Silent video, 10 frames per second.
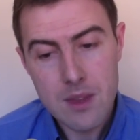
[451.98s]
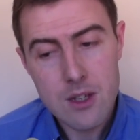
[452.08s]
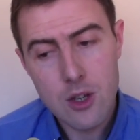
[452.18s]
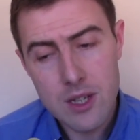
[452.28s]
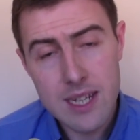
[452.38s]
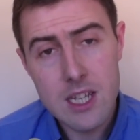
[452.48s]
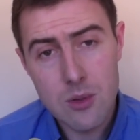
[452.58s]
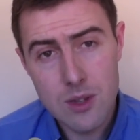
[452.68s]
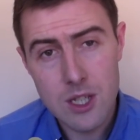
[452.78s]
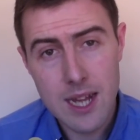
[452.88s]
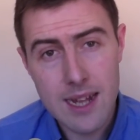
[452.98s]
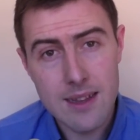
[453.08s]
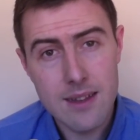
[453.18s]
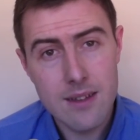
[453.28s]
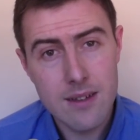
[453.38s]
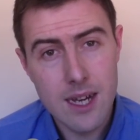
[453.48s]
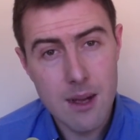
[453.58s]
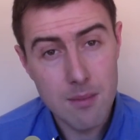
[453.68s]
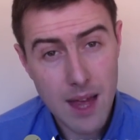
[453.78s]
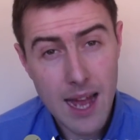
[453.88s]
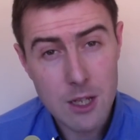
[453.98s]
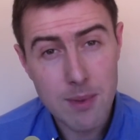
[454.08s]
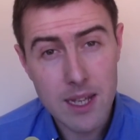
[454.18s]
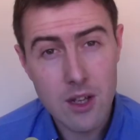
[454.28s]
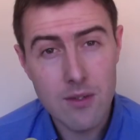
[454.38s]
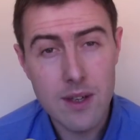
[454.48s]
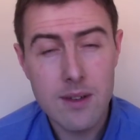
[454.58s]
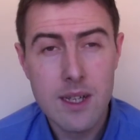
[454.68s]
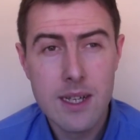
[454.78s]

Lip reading: So you need to understand that aspect of it.